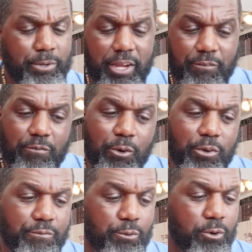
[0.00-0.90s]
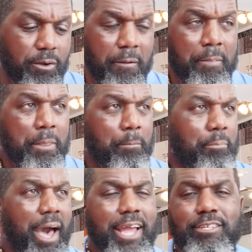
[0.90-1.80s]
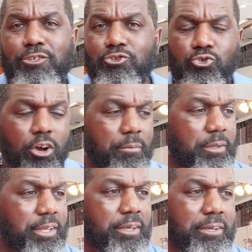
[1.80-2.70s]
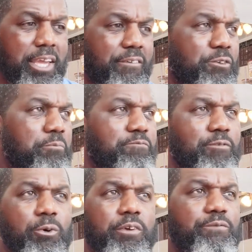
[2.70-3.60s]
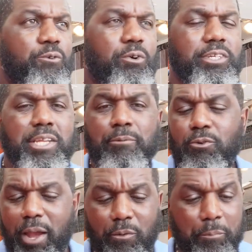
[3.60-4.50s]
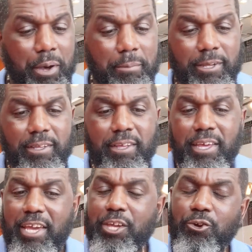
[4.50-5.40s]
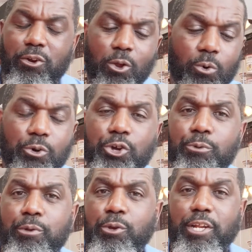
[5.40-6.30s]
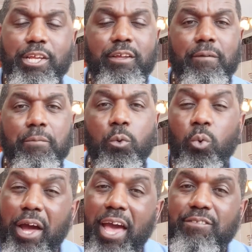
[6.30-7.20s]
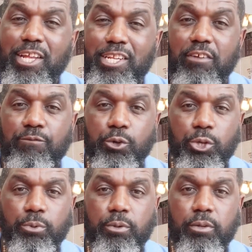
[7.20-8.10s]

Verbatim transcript: care if you voted for Biden, Trump, care if you voted for Democrat, Republican, in your local community. What have they done for you?